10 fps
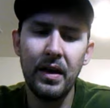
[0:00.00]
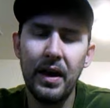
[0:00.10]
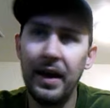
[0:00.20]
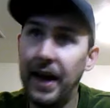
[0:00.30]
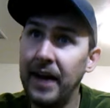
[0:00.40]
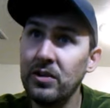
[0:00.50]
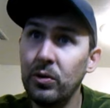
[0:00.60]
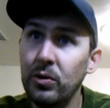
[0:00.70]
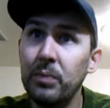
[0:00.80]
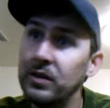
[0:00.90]

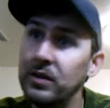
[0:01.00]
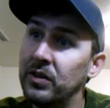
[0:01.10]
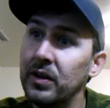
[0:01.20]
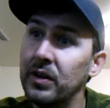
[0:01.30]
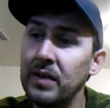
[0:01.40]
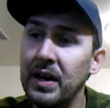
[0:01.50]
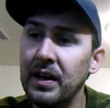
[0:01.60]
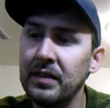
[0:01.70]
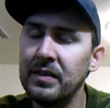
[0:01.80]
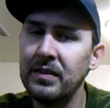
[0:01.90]
actual pictures
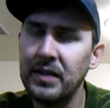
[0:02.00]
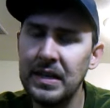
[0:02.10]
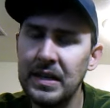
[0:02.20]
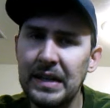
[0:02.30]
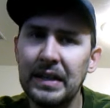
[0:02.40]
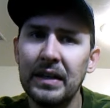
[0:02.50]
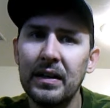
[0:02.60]
and see